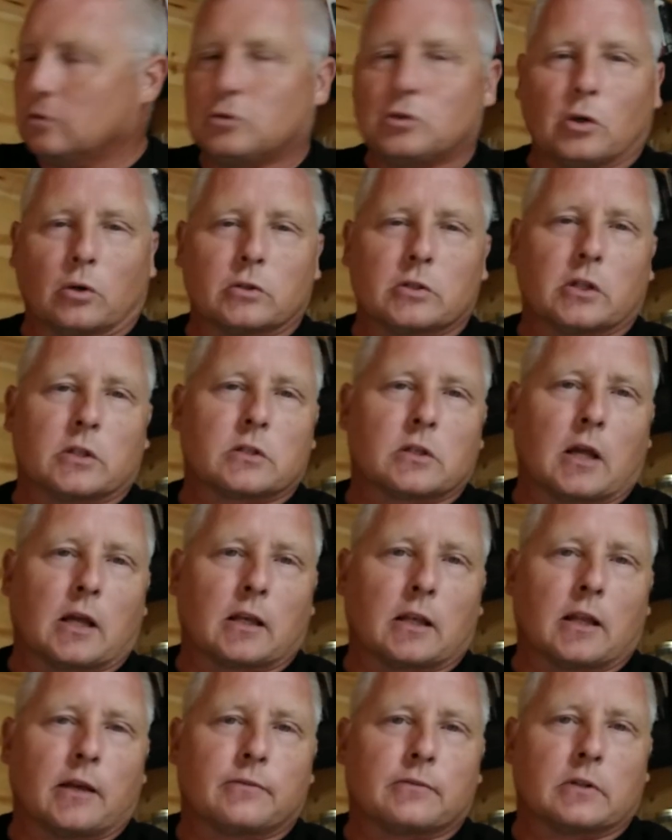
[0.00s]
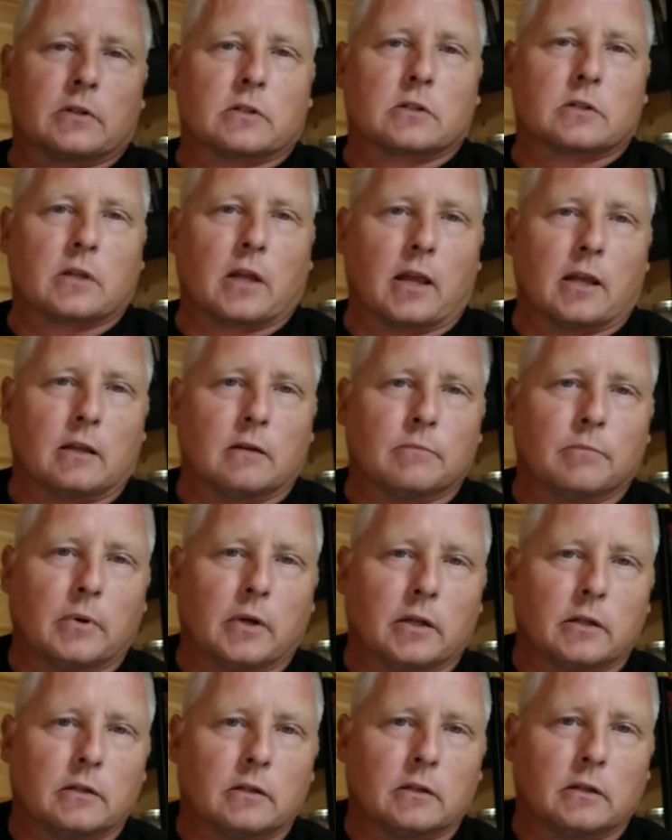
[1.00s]
Georgia is not a leftist state,
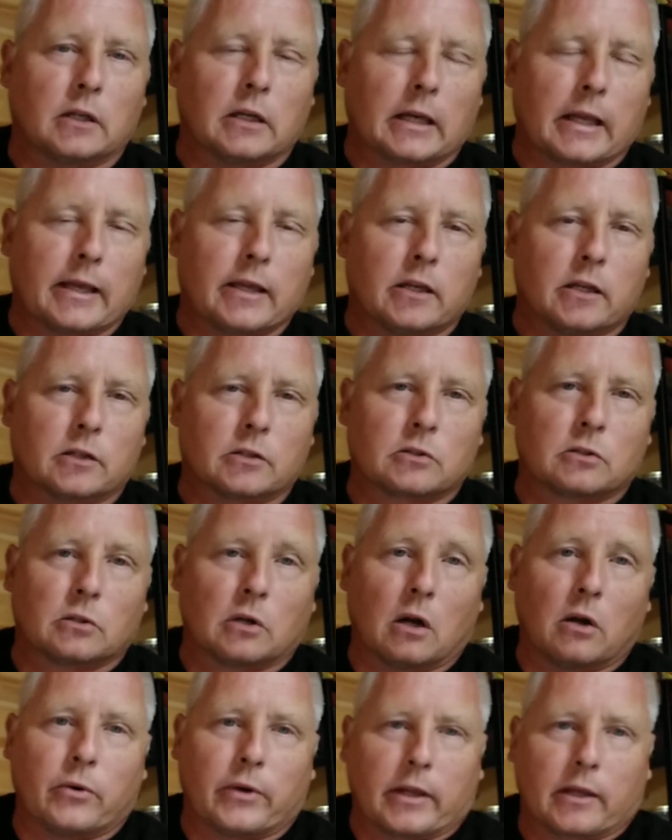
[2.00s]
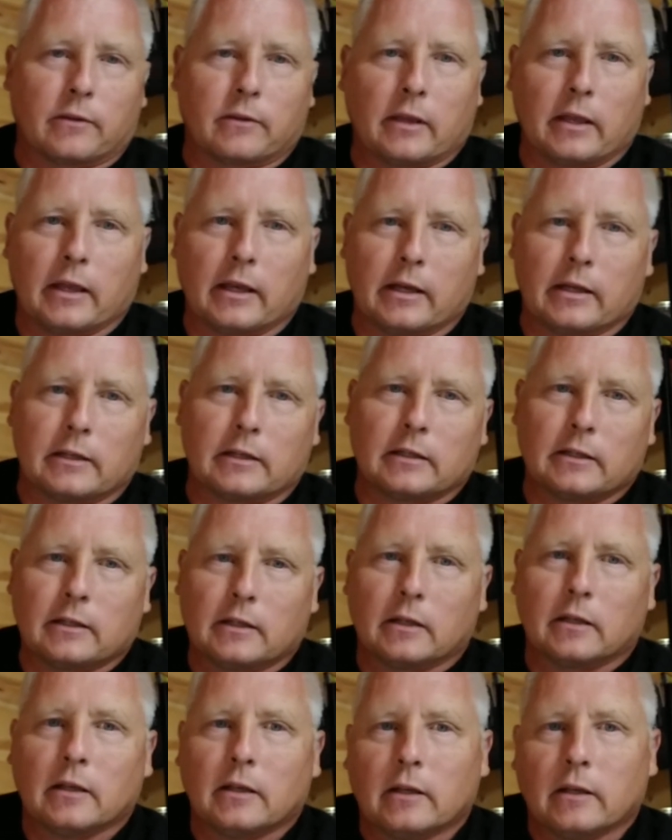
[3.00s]
but Atlanta is growing, and
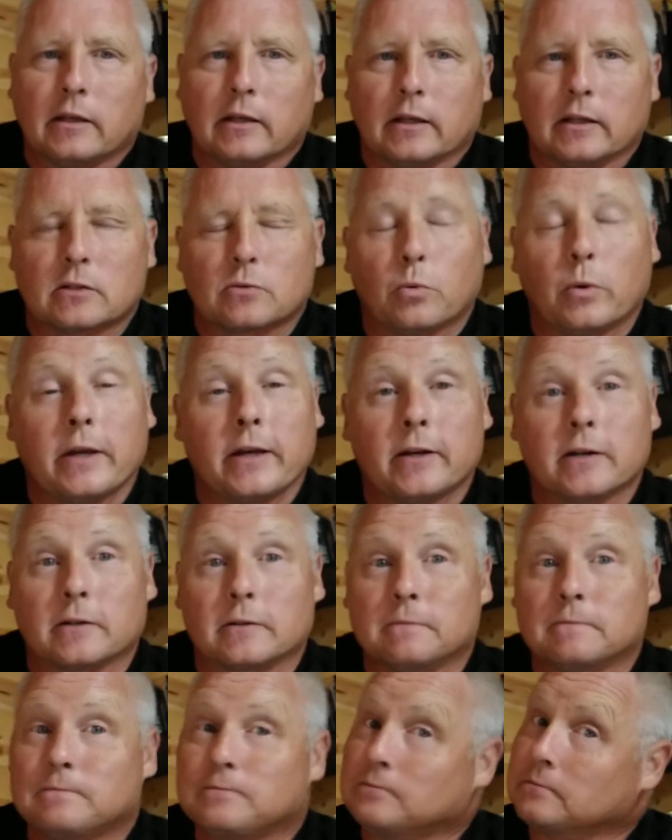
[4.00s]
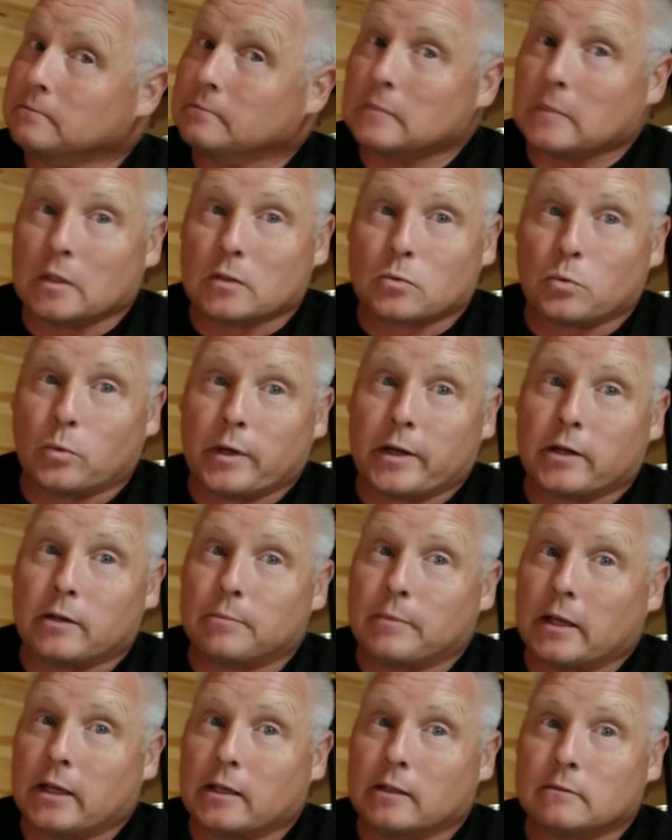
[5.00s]
it's weird. It's
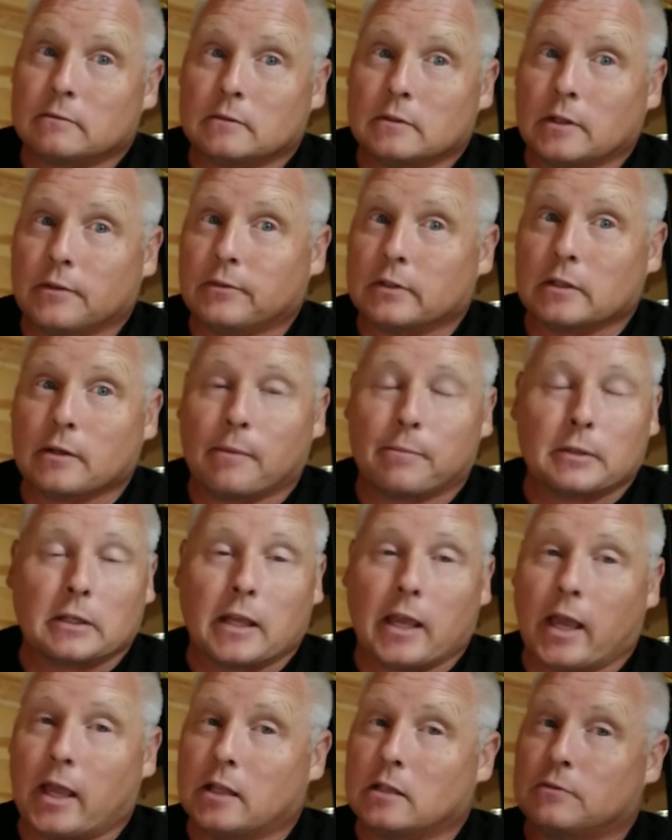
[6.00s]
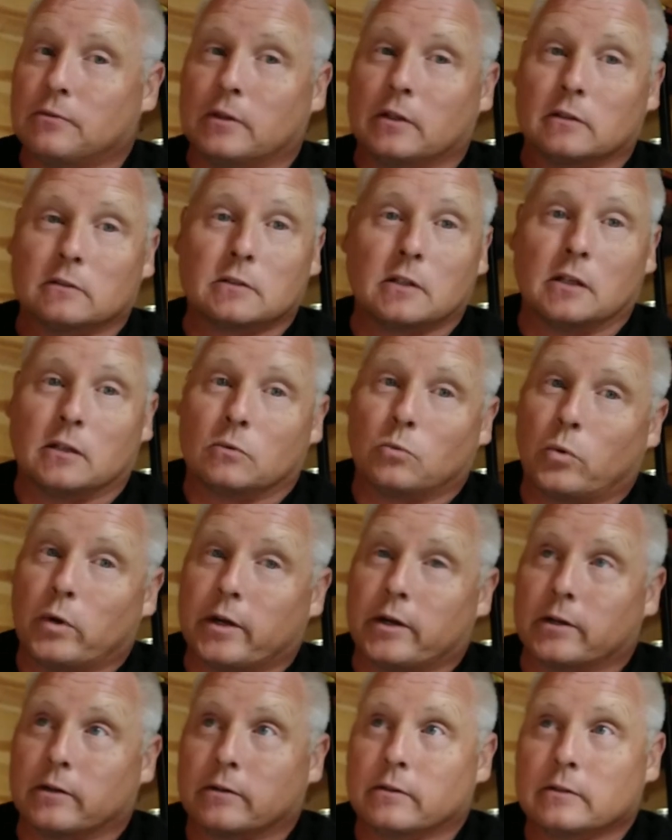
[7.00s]
weird, man. Even up in Gainesville, it's getting
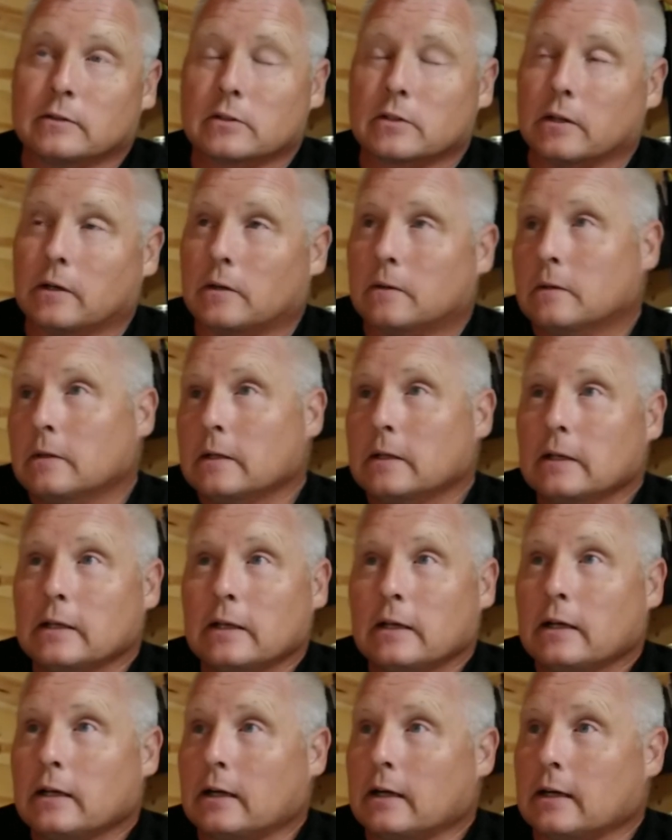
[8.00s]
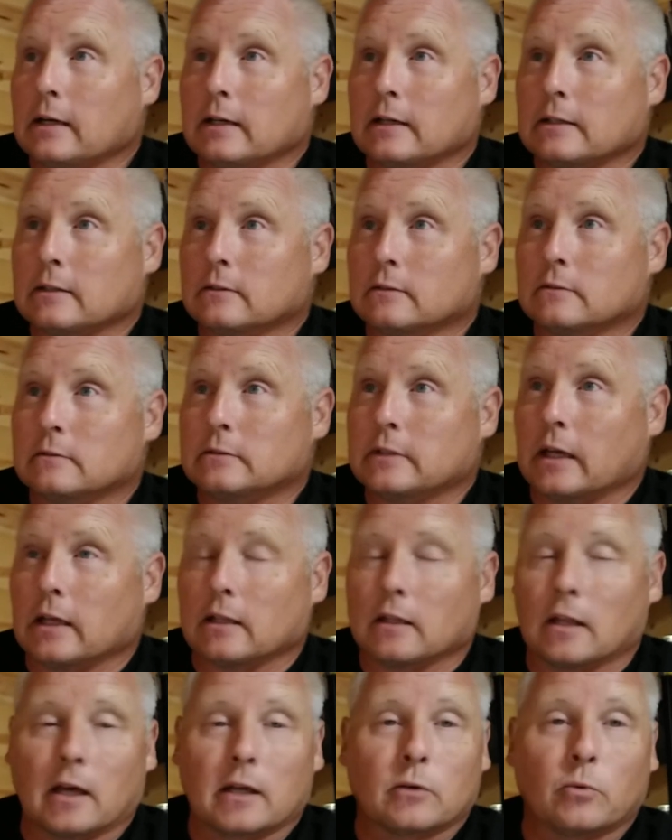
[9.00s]
weird. So, uh, yeah,
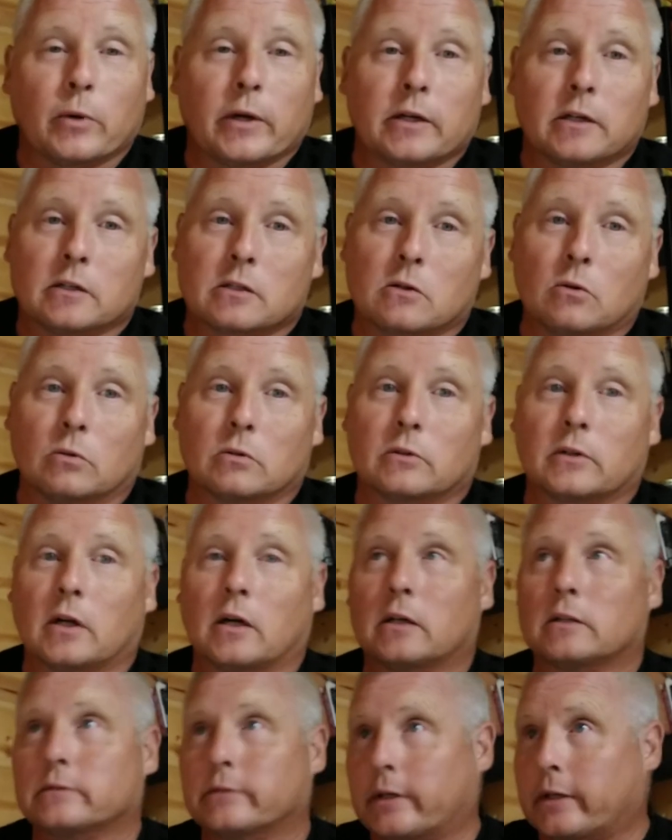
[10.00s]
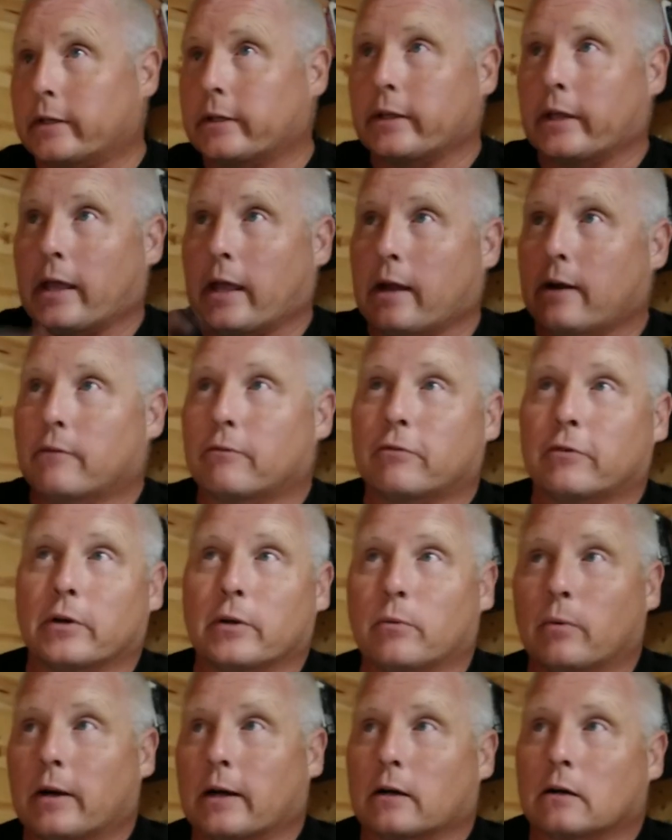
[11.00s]
a lot of weirdness going around uh,
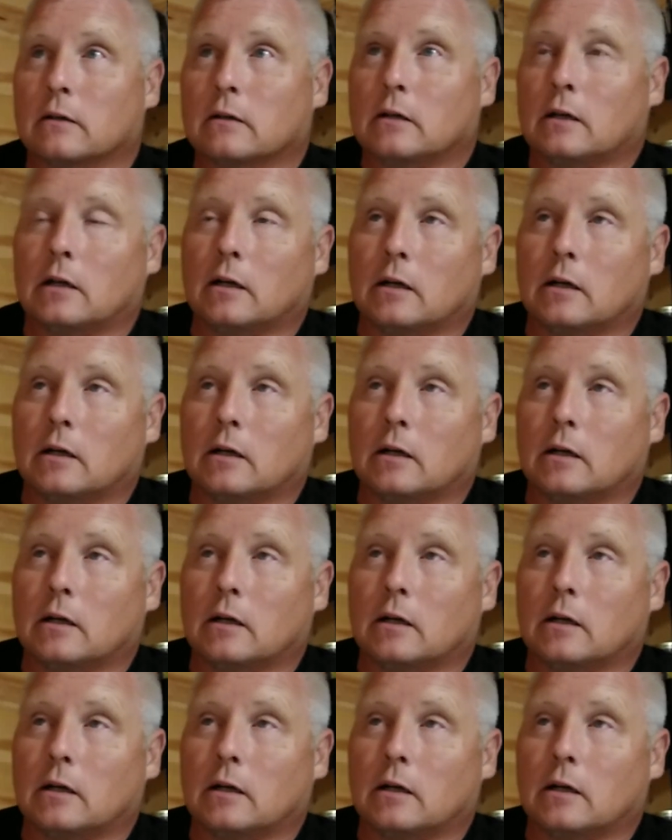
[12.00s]
everywhere.